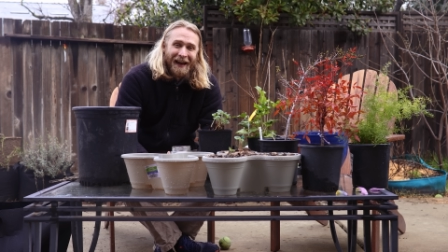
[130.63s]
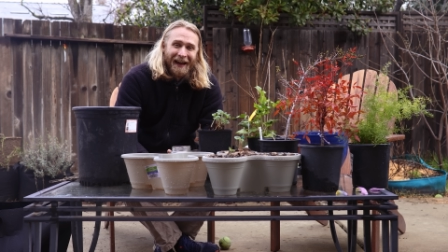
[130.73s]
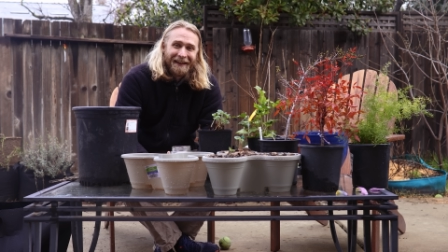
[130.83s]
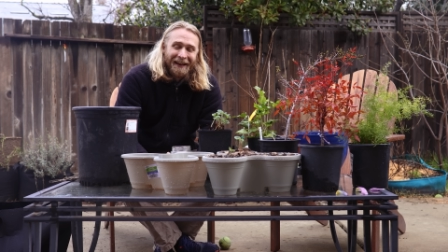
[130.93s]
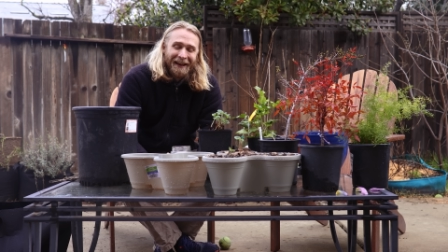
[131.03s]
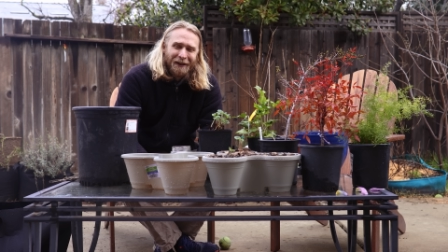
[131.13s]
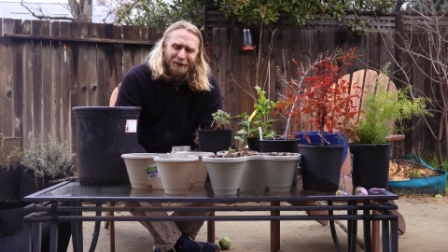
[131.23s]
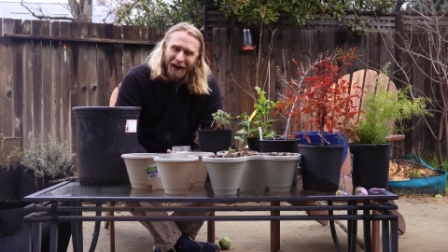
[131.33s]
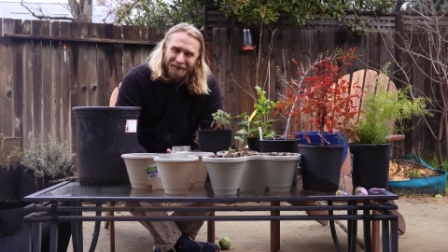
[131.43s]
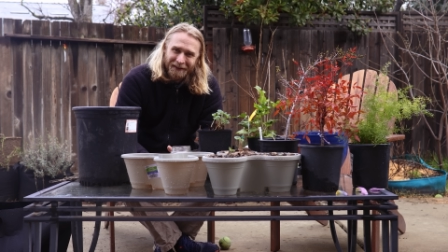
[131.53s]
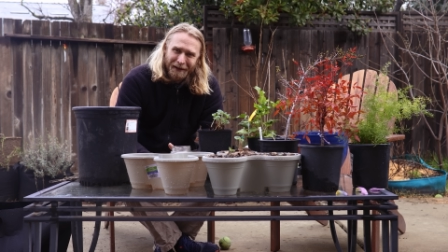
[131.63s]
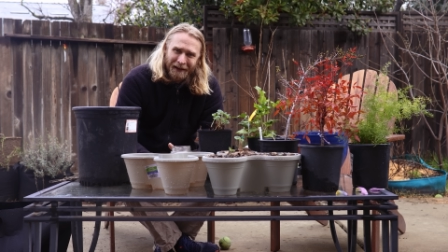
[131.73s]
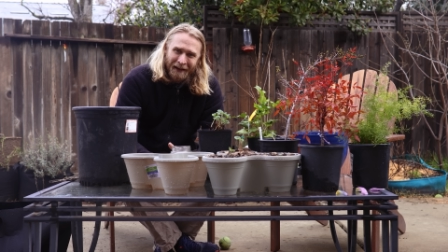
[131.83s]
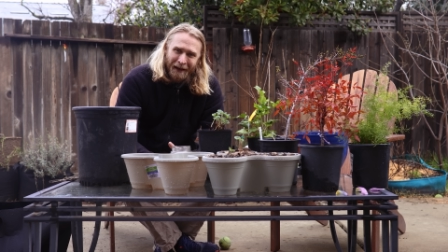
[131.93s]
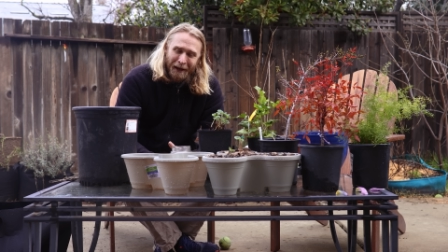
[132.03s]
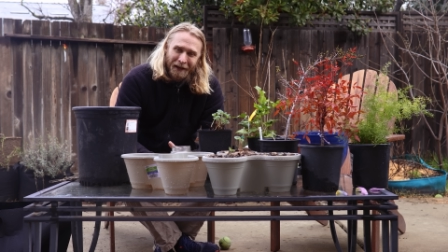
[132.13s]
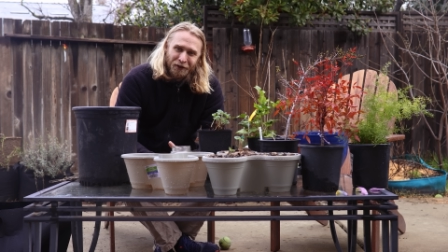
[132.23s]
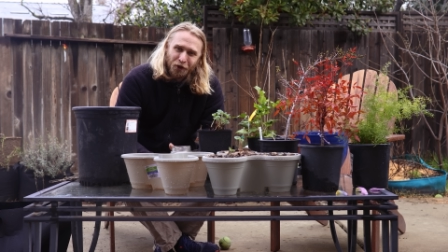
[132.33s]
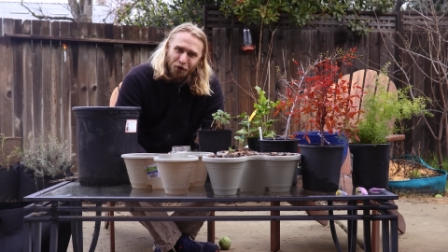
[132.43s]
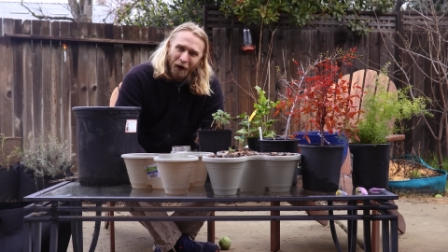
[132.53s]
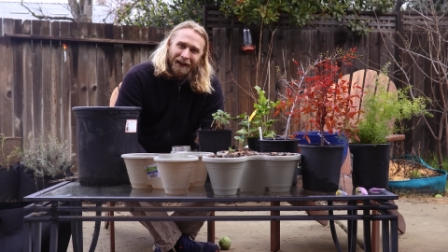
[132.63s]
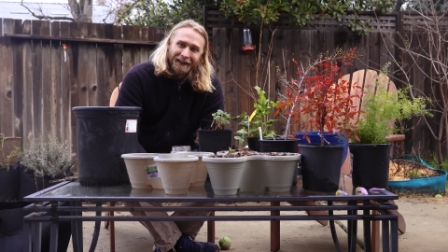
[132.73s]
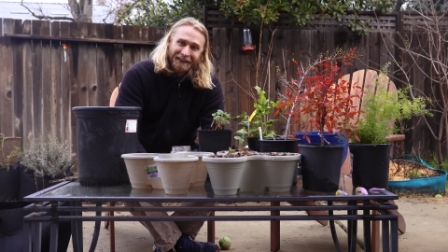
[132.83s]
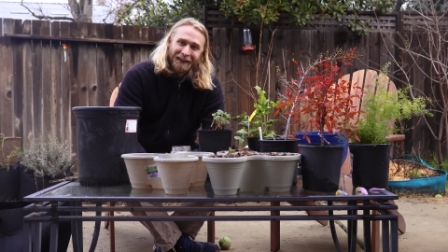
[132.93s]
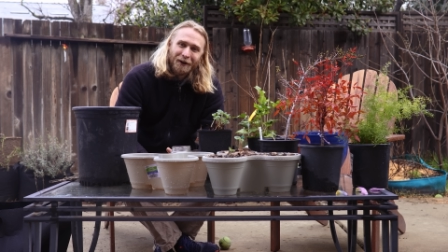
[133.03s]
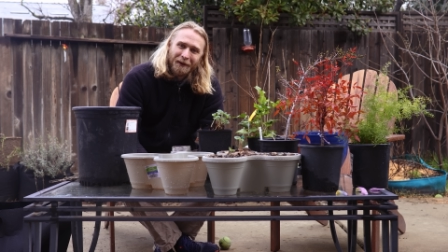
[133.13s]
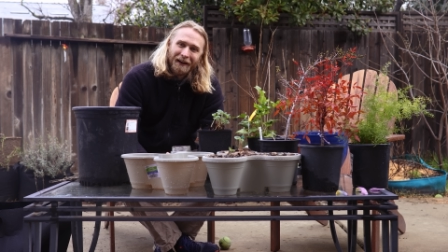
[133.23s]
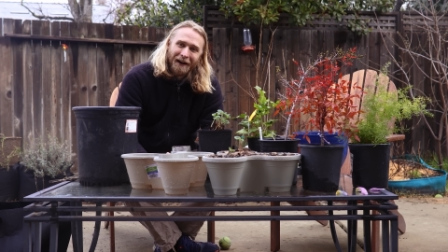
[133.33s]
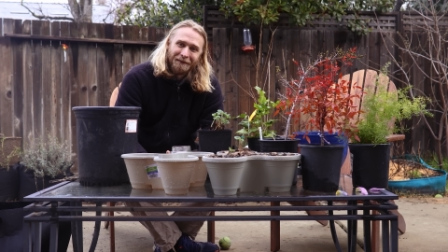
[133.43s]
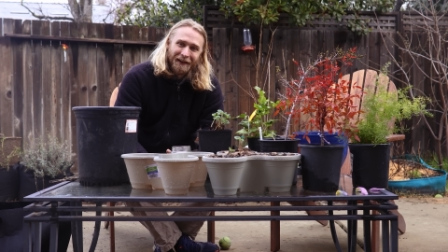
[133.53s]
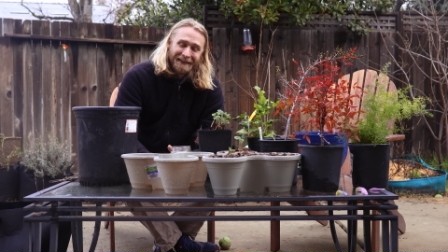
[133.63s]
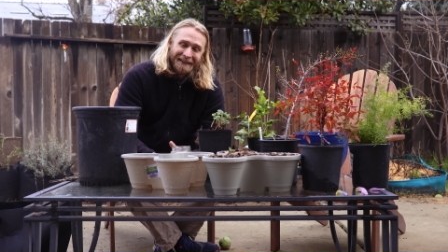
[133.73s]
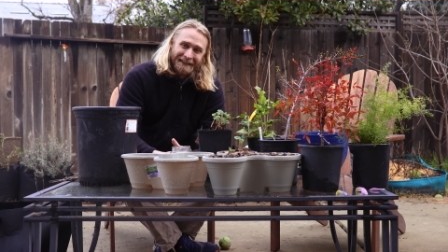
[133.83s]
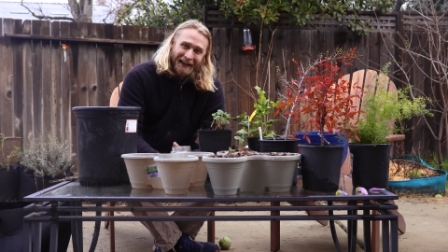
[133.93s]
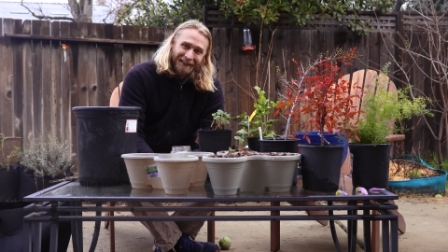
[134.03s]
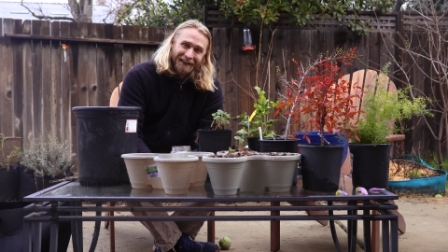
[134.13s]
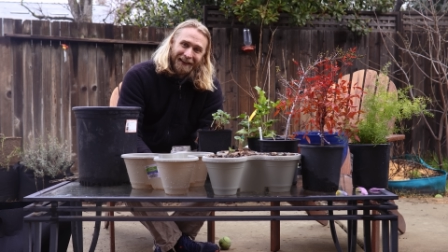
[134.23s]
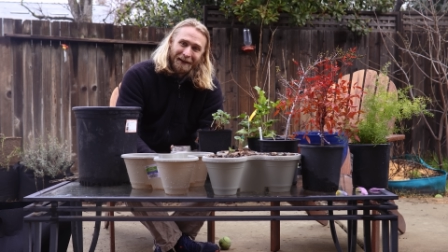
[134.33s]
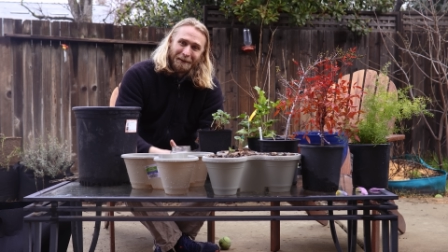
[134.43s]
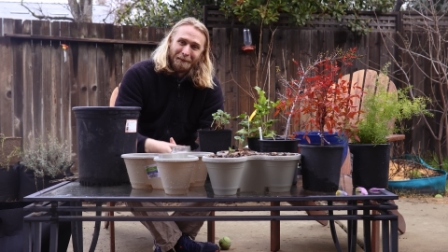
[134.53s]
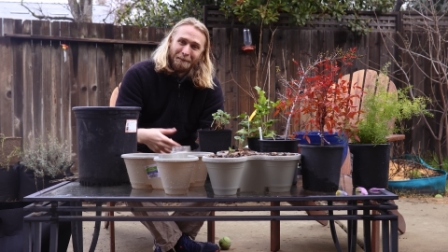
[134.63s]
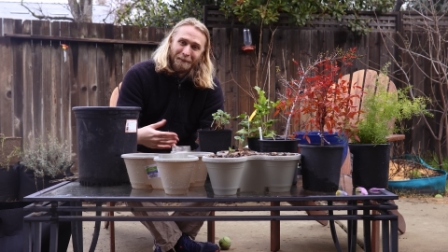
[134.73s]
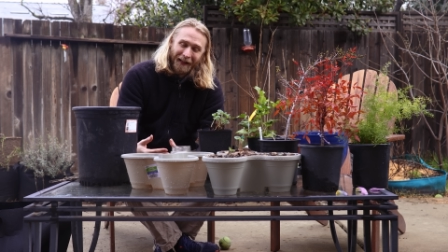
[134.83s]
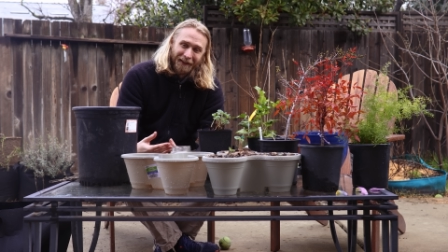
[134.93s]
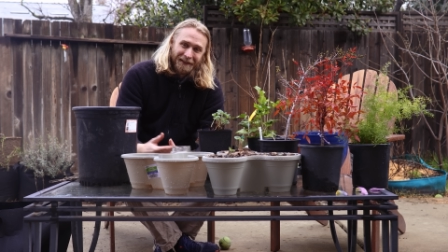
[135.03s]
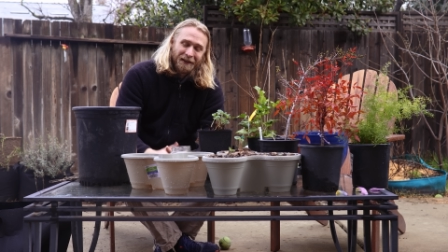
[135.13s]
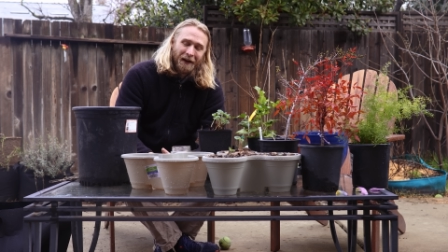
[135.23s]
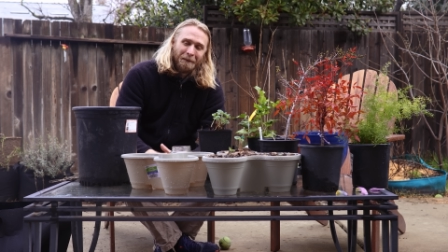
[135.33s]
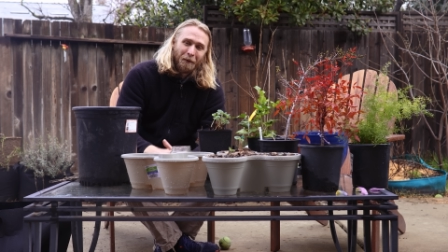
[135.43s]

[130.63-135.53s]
That you have to strike a little bit of a delicate balance.